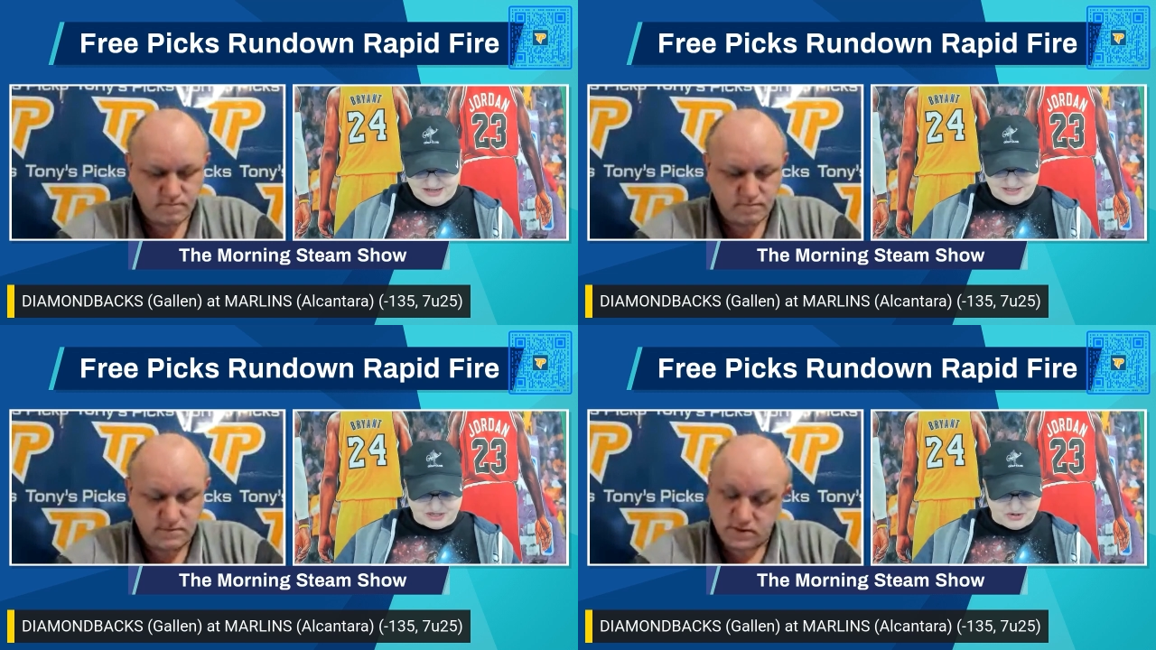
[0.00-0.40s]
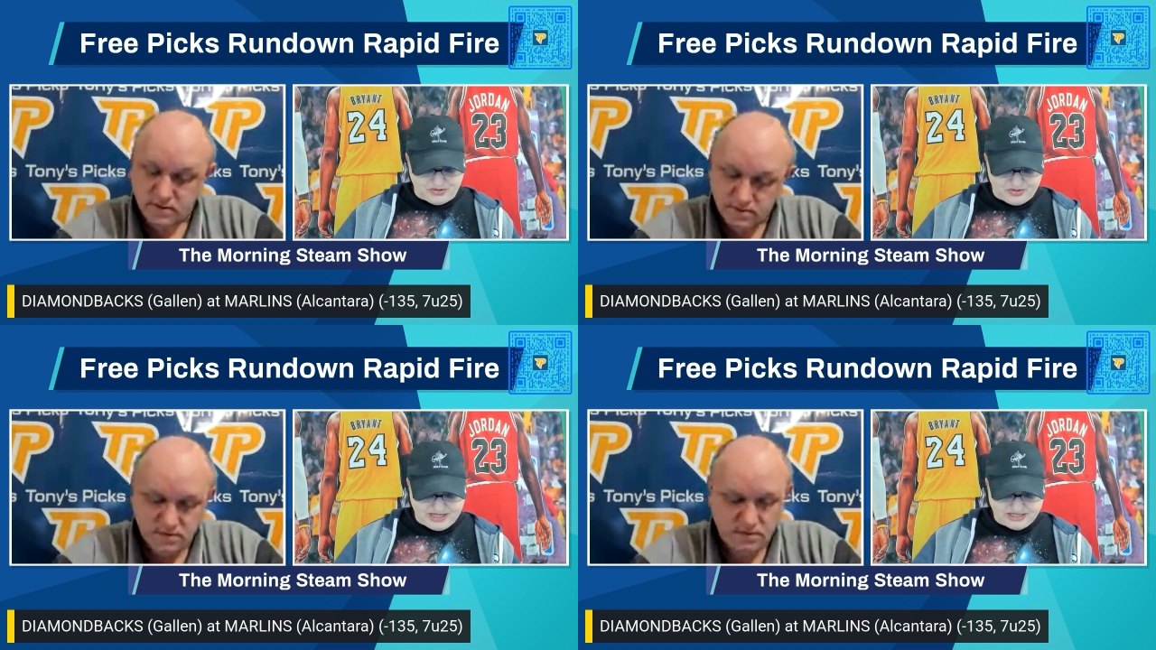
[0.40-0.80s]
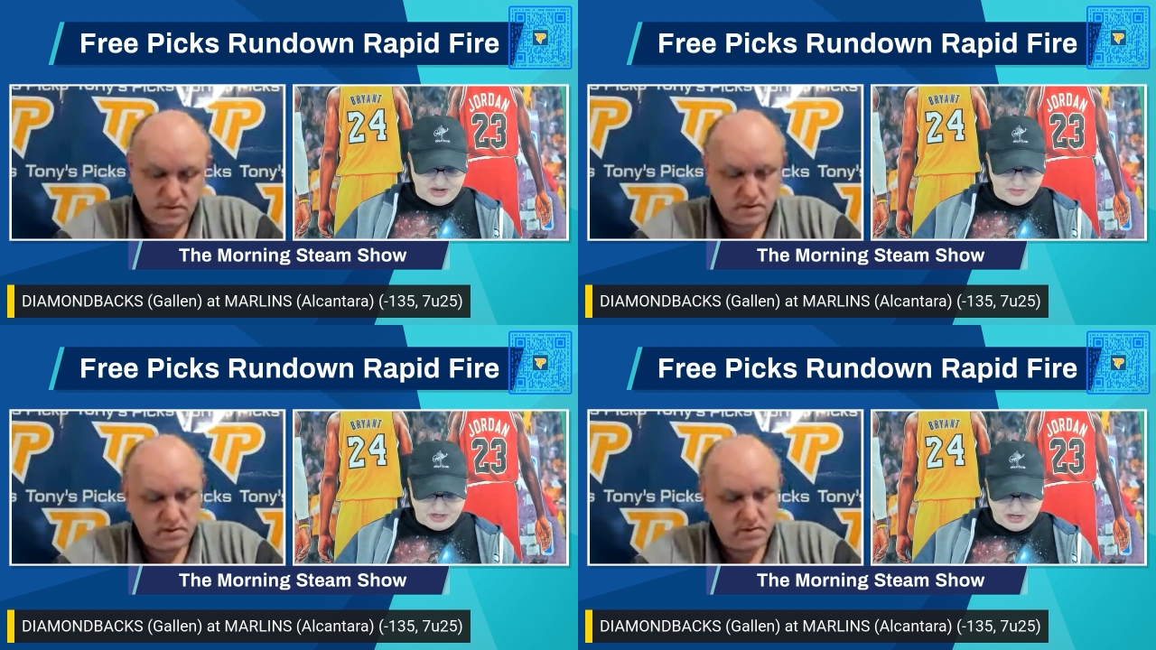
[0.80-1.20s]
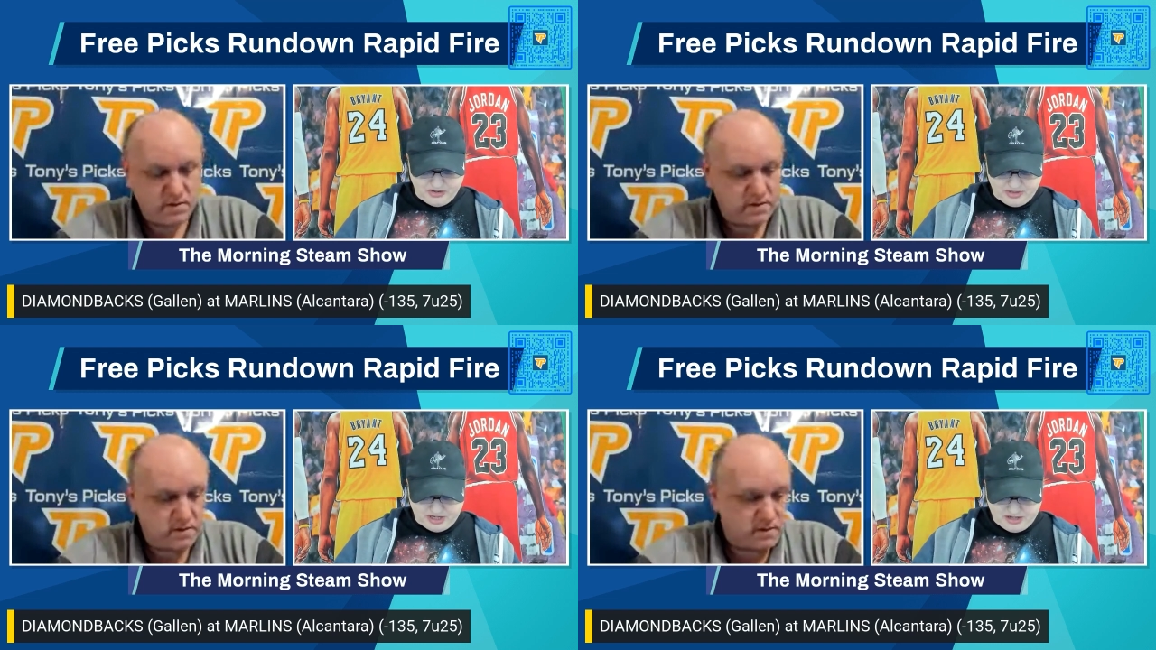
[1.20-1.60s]
Speaker 1: So that's how I'm gonna
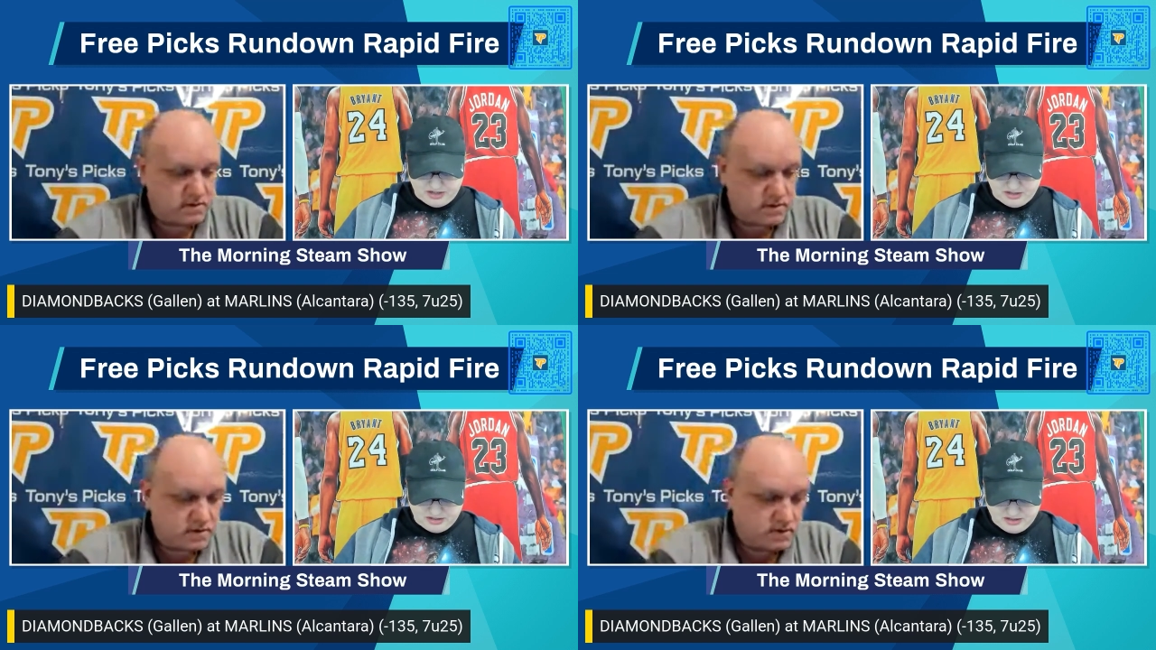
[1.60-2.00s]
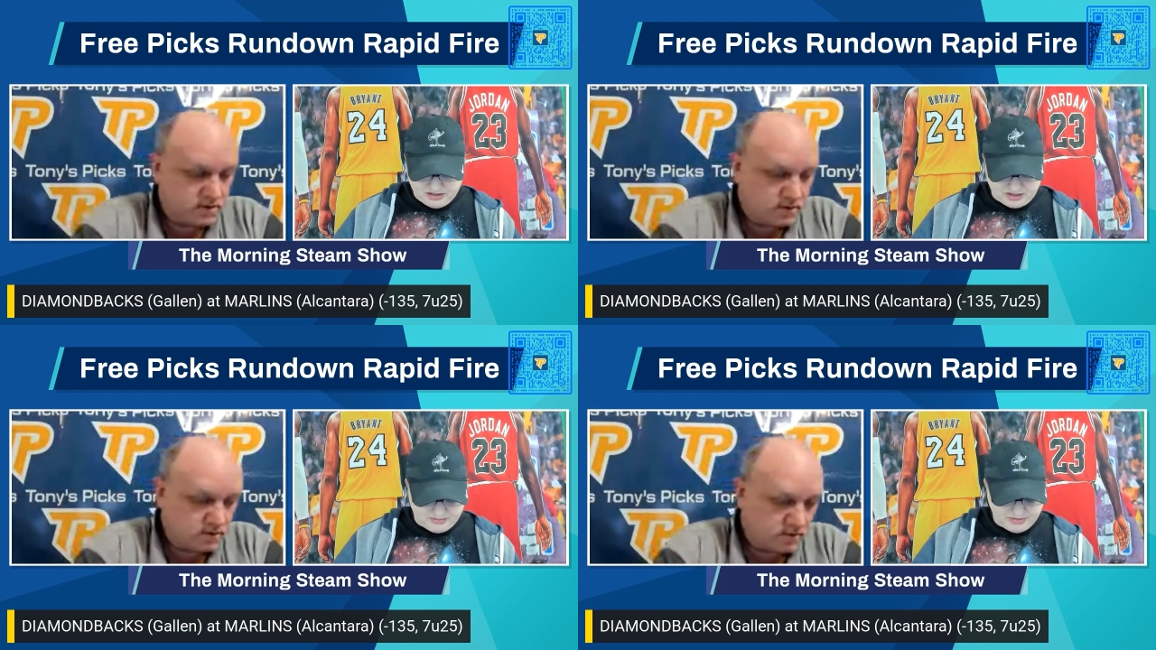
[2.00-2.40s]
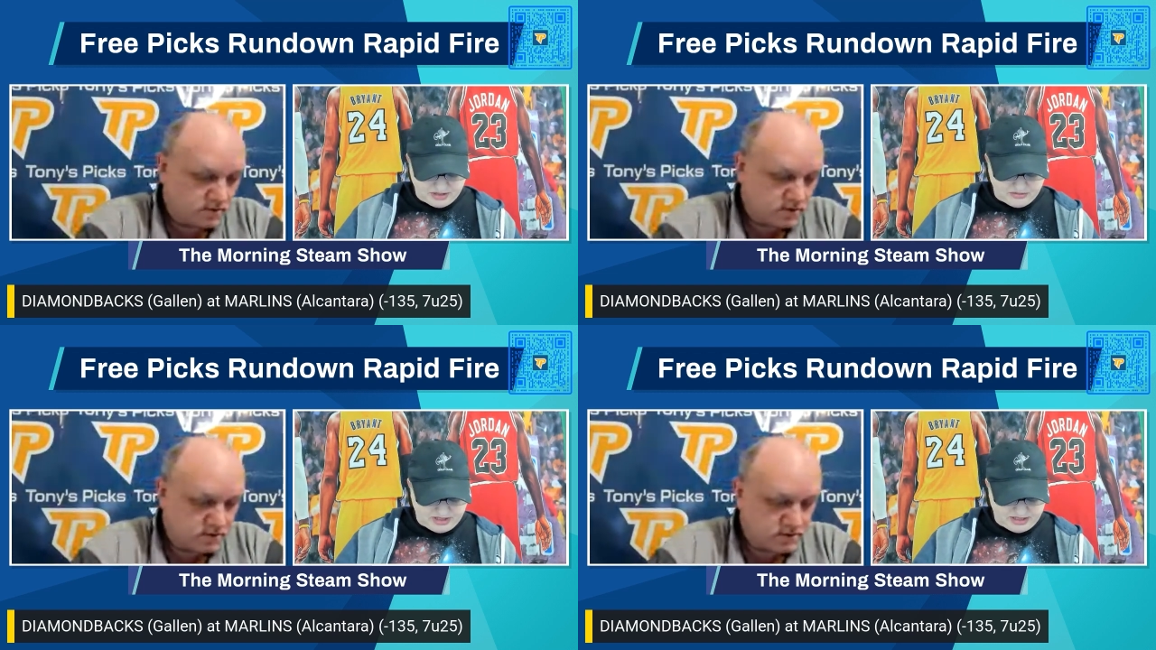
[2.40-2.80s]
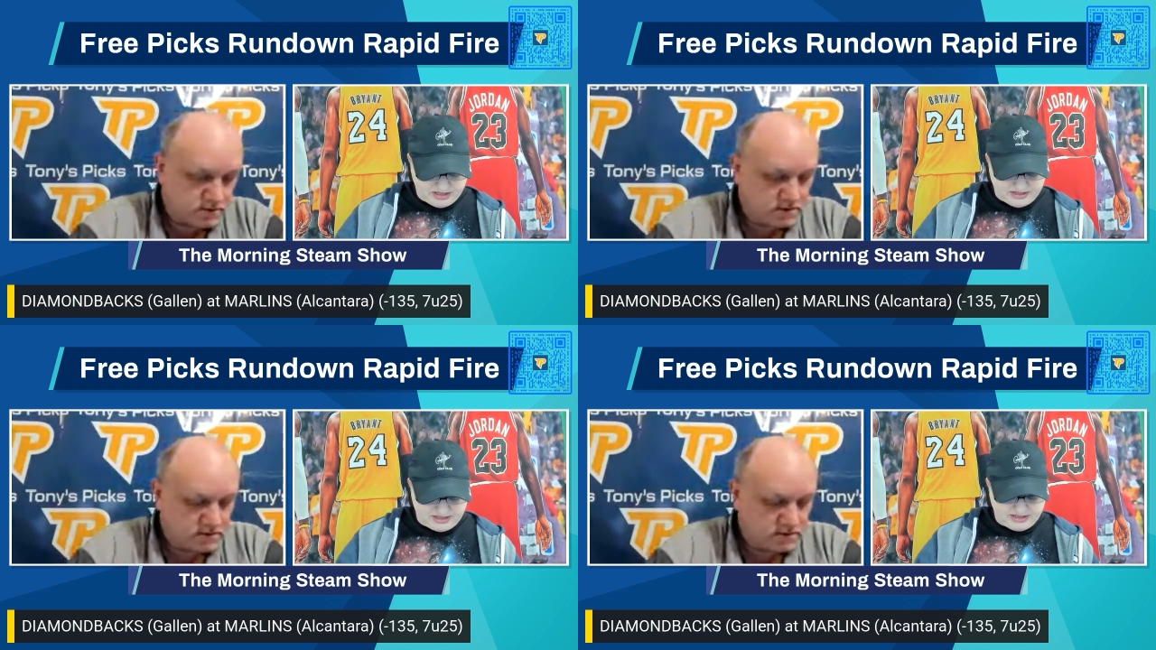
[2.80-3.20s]
go here. I'm gonna go
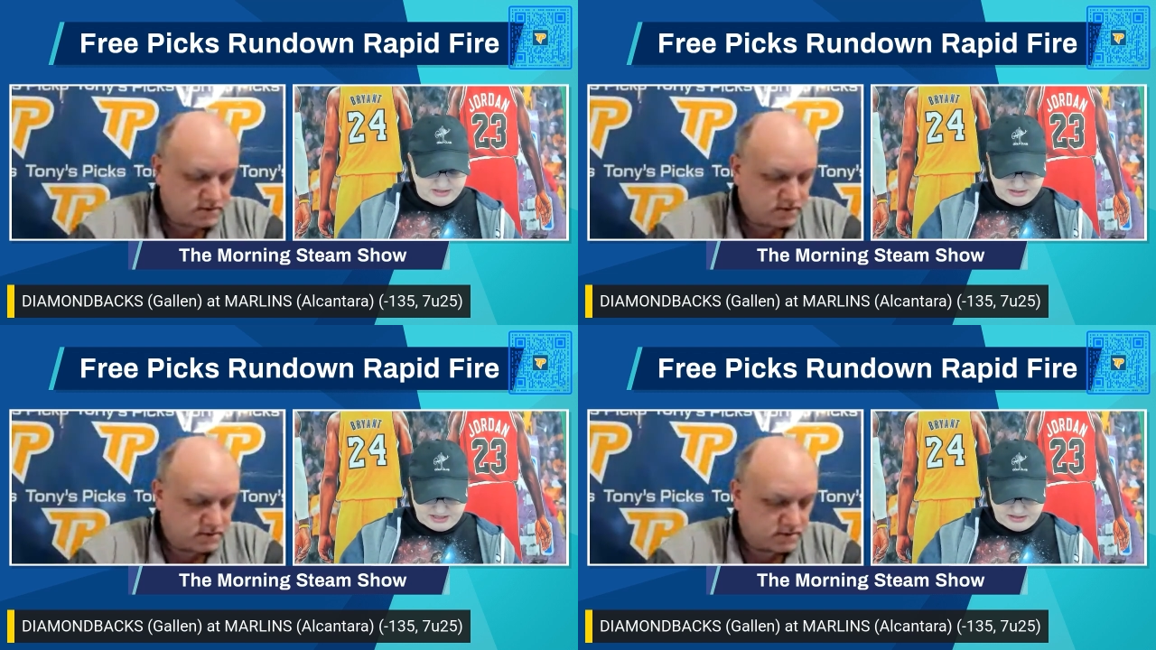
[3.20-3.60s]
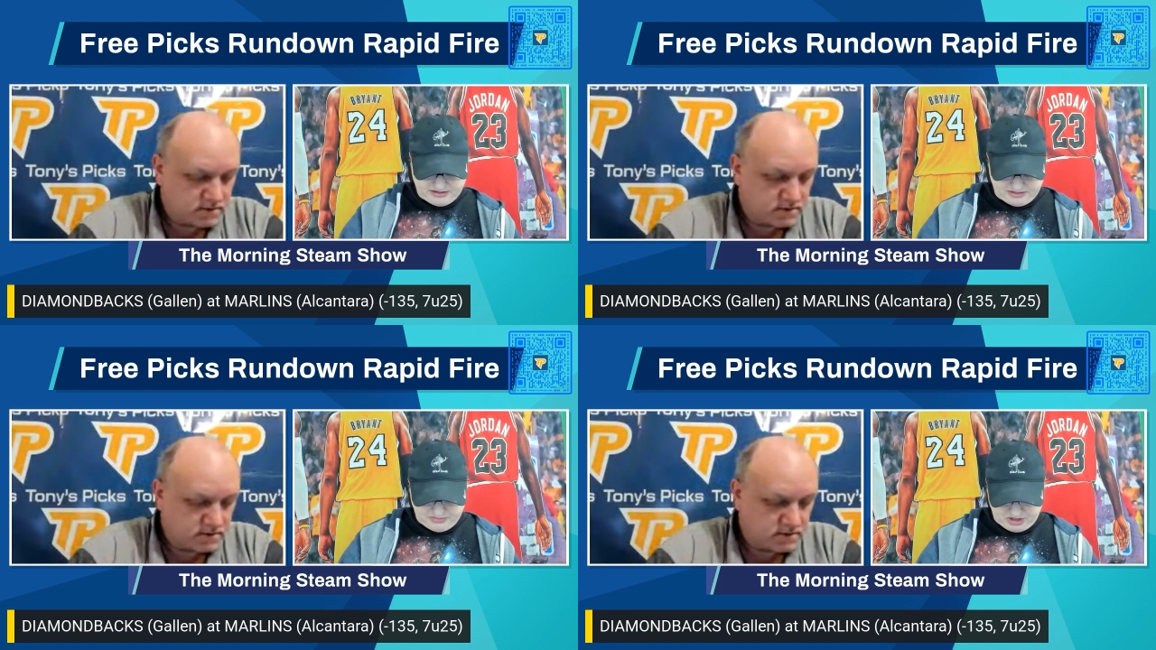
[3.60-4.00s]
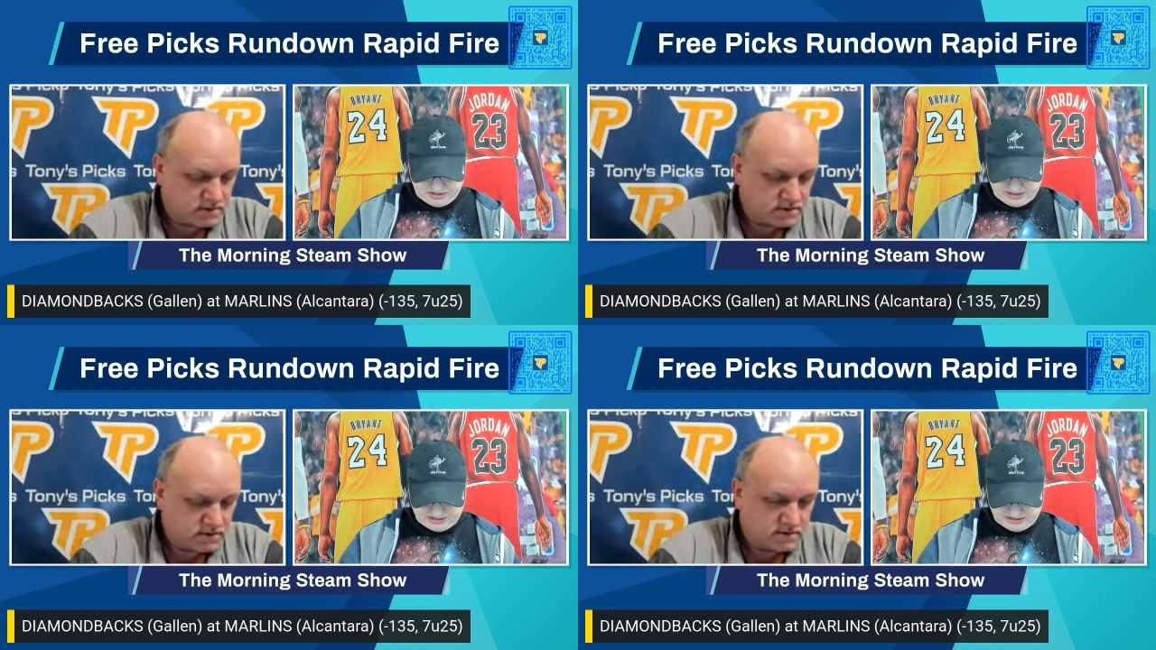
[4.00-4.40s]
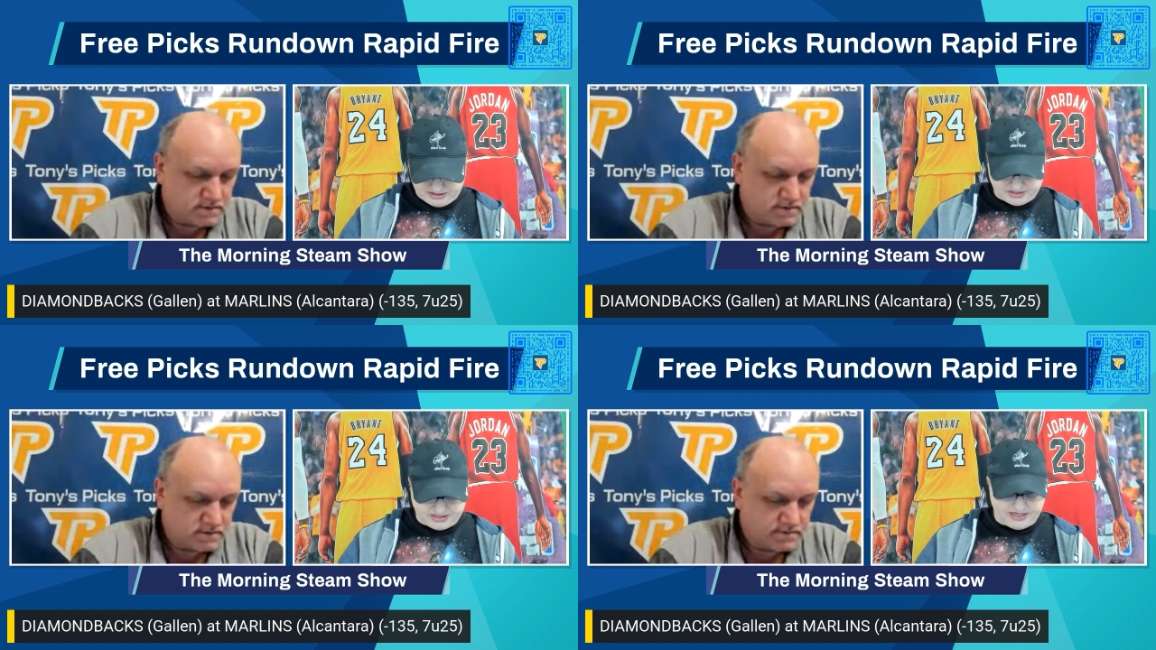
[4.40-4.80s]
ahead and take the Marlins
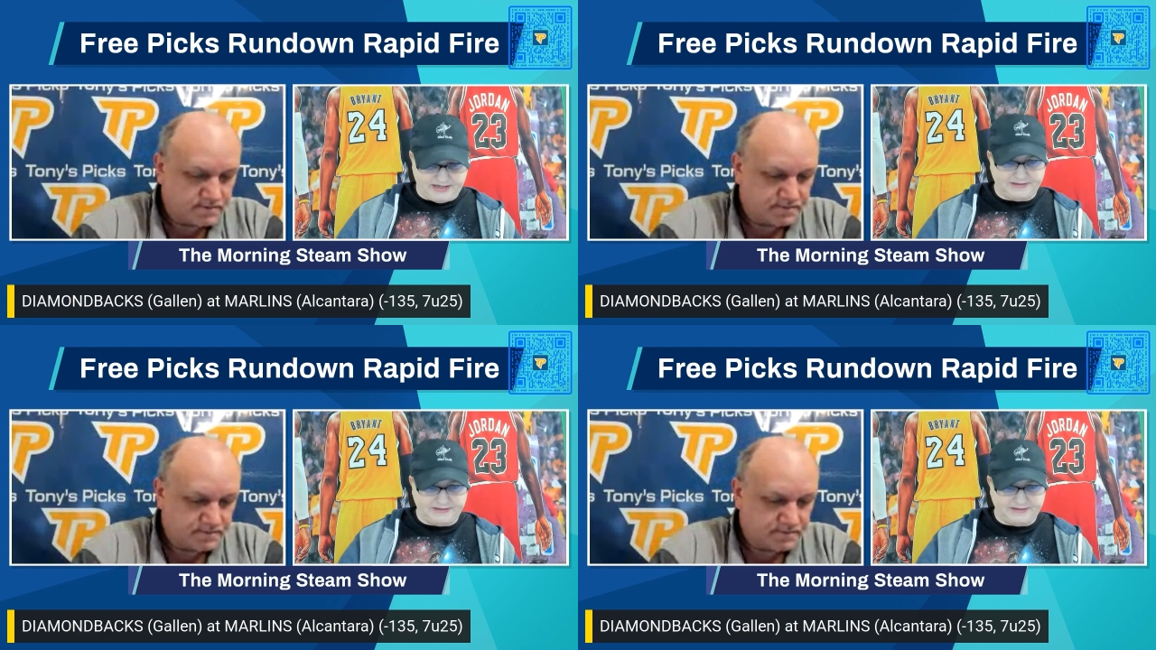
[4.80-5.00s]
here today.